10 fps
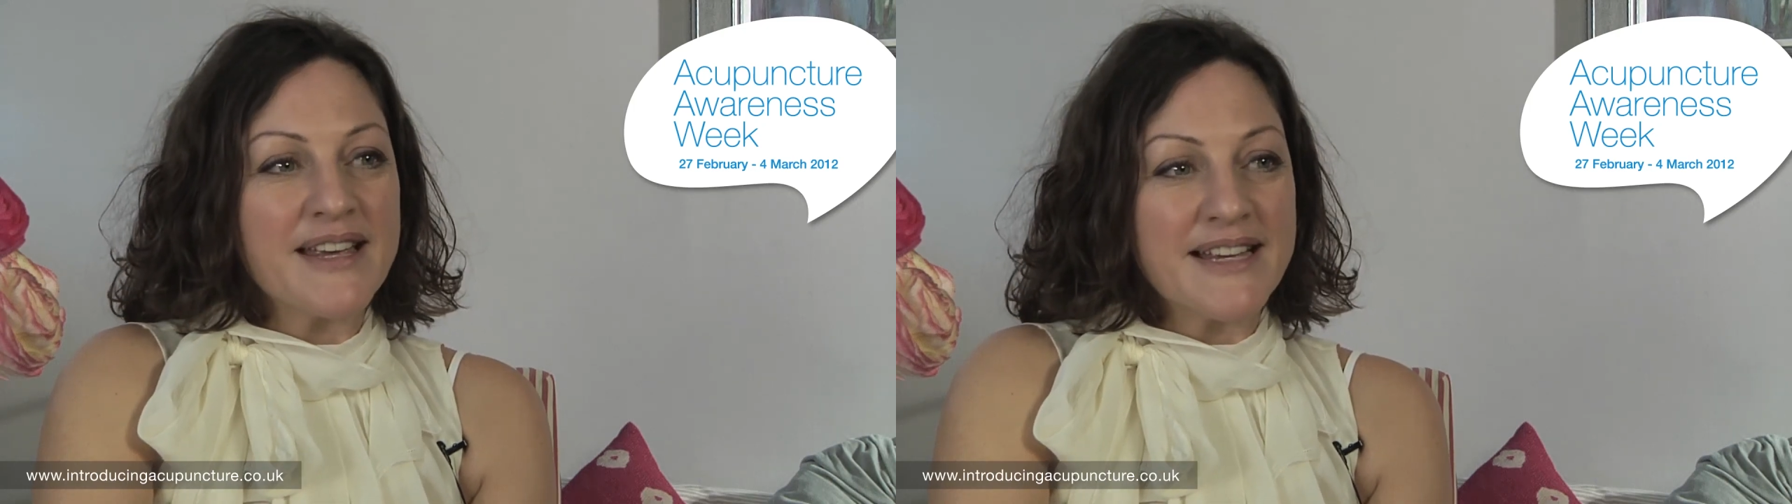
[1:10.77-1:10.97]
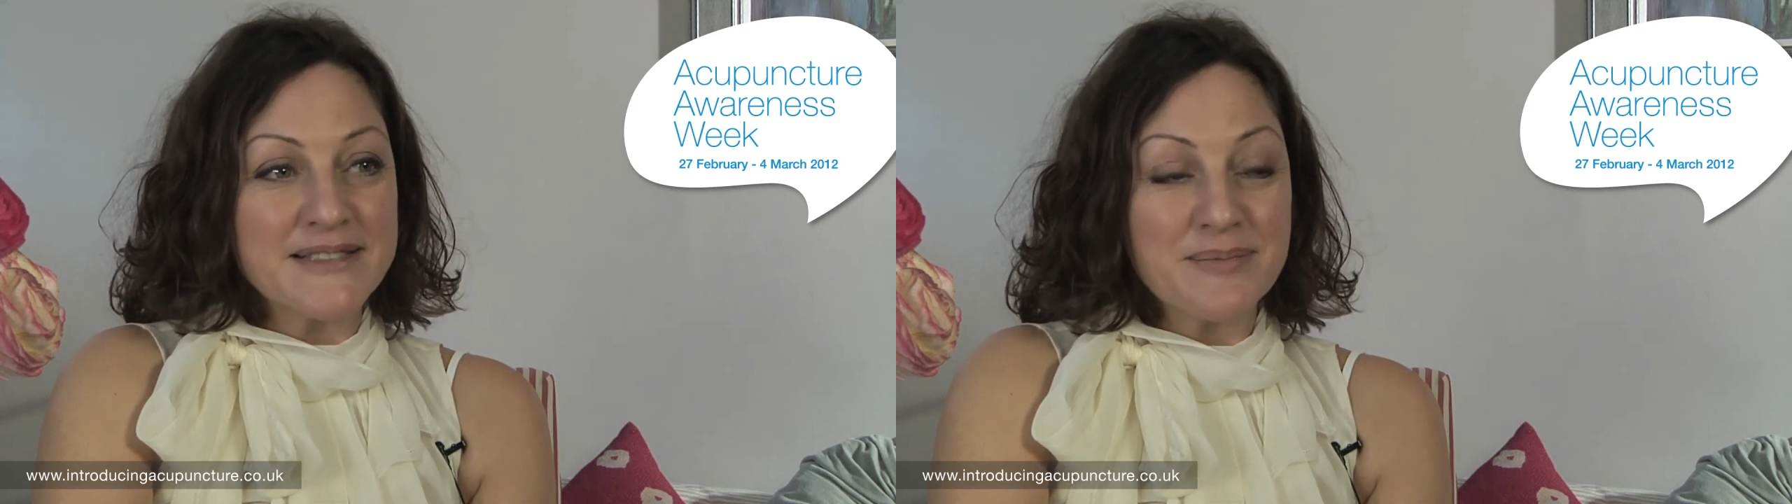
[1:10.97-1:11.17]

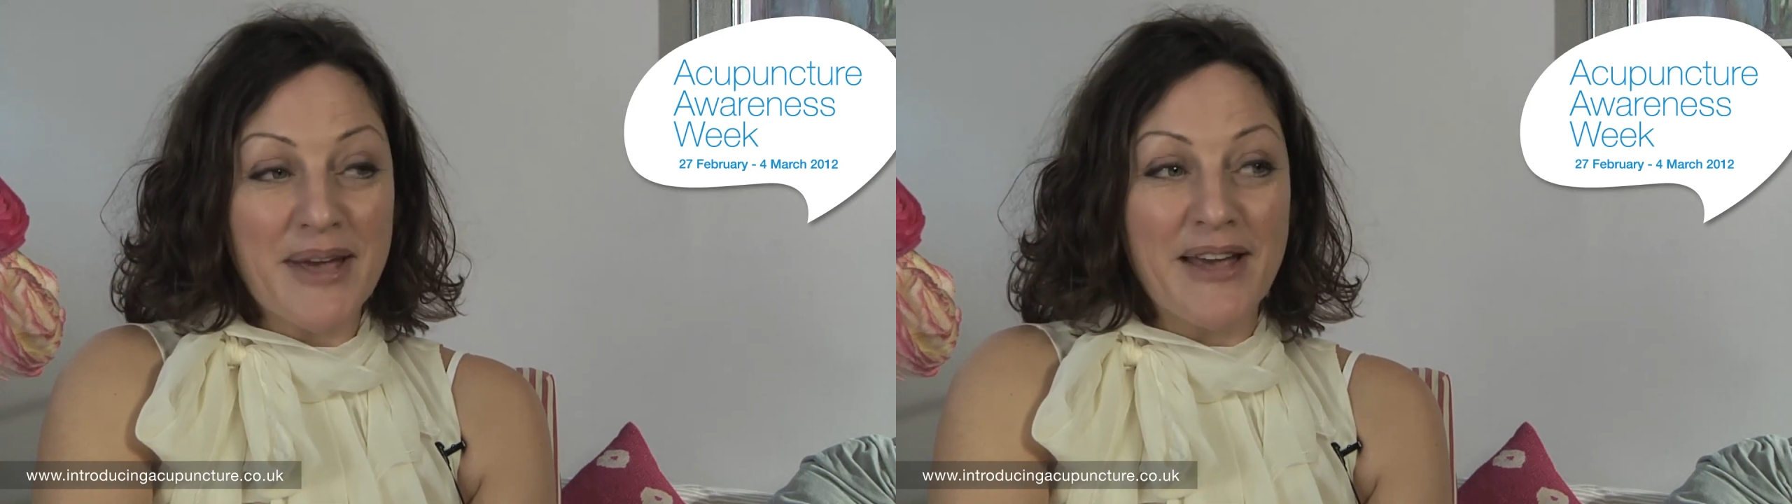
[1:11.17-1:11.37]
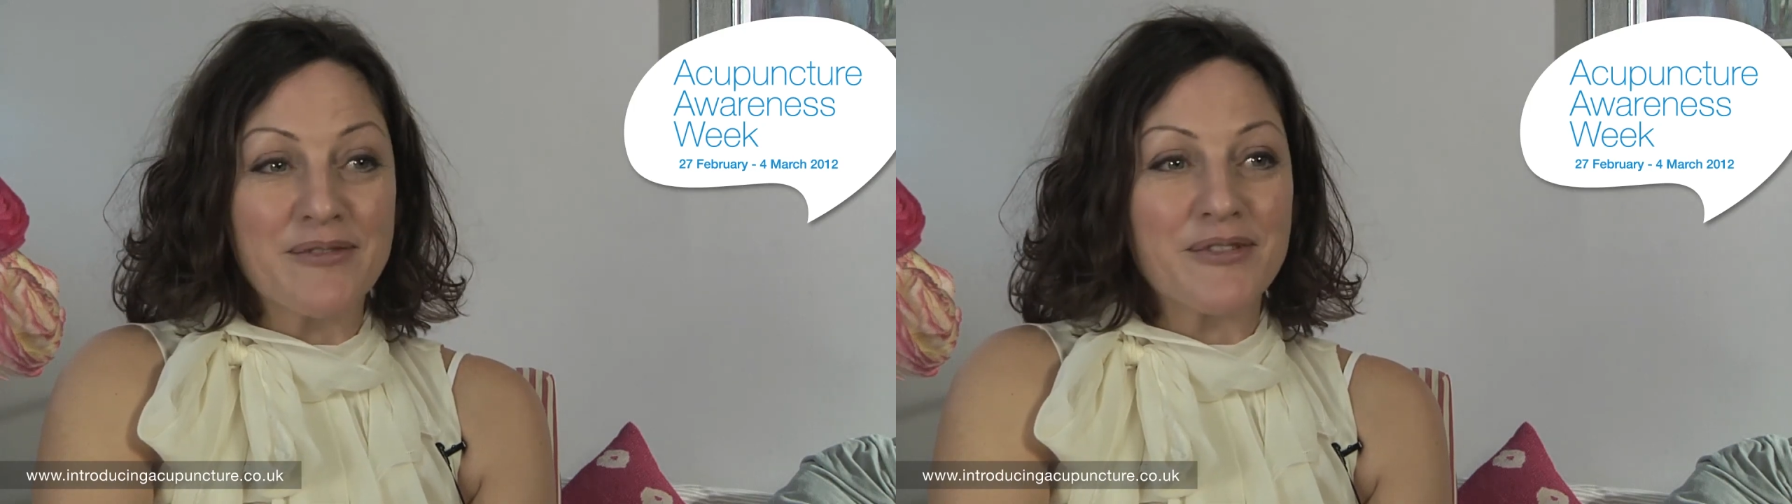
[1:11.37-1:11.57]
isn't
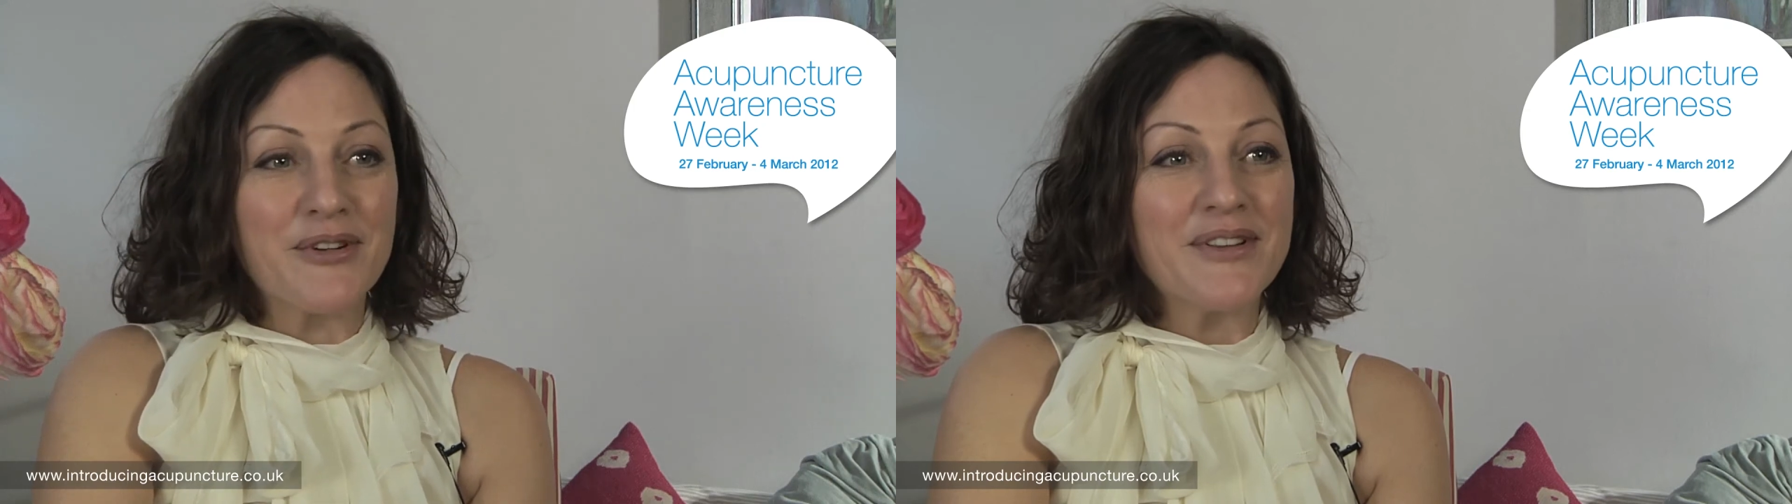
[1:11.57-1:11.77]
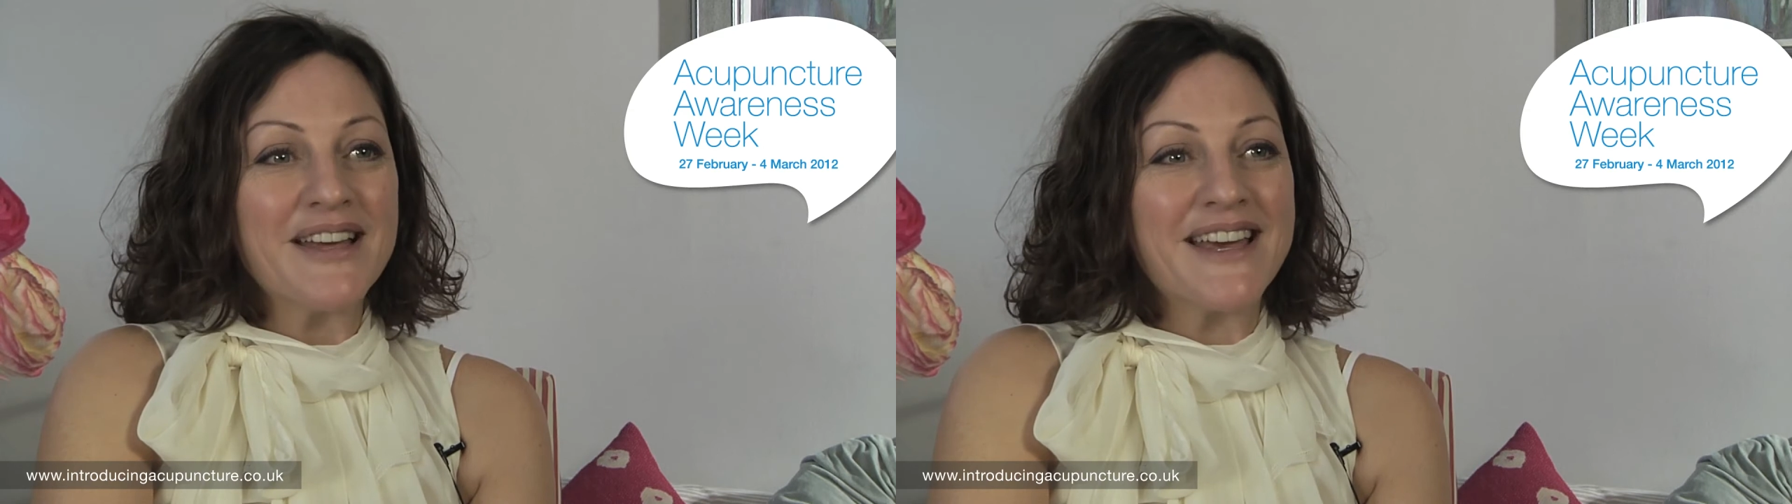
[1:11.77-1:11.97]
painful.